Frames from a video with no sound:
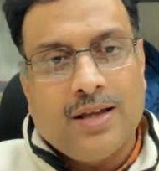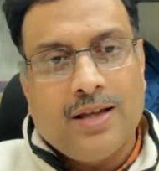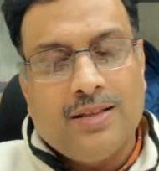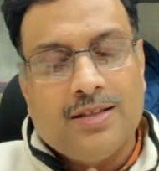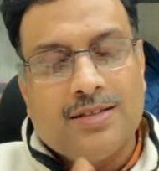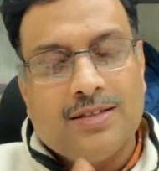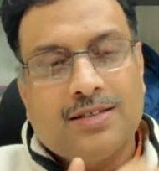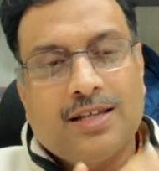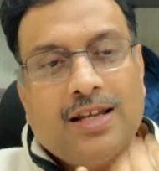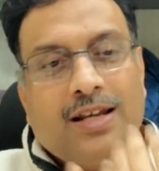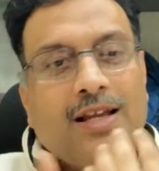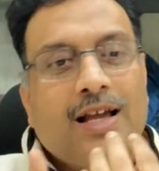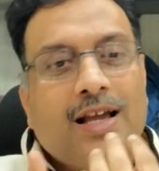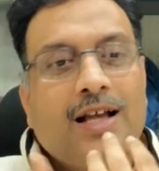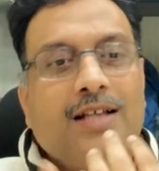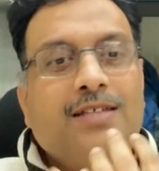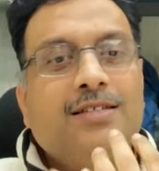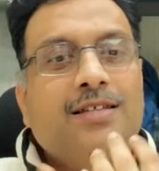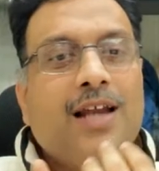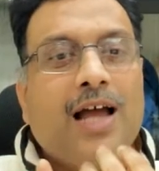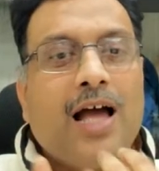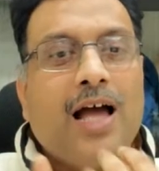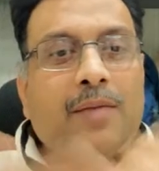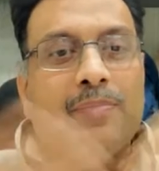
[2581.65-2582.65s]
The skin
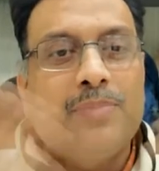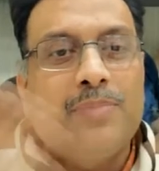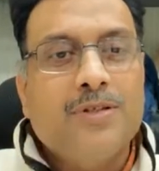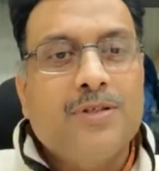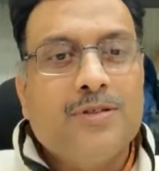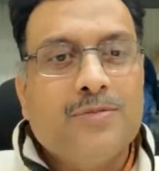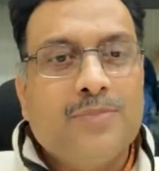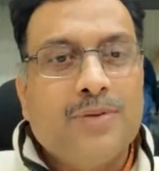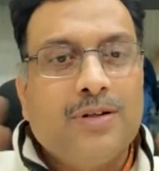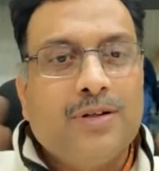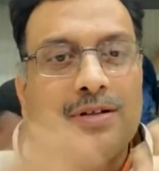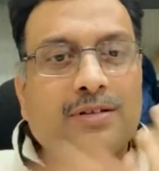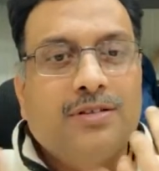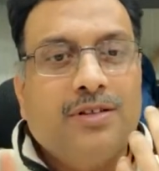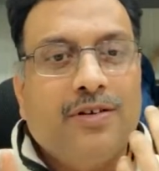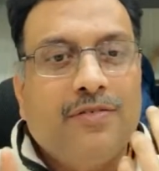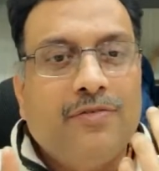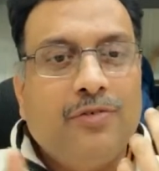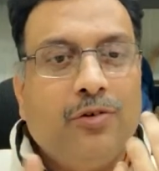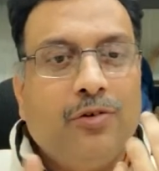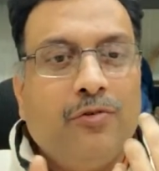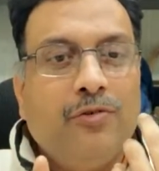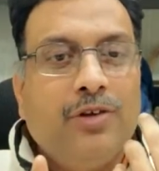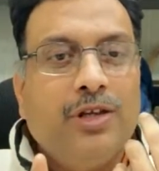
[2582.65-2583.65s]
cancer happens because of
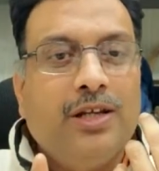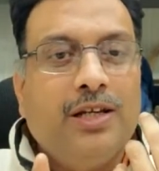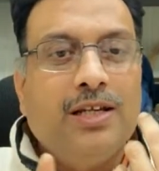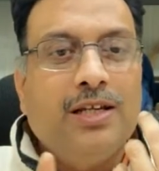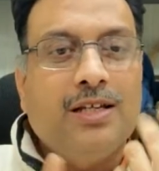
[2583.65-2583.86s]
UV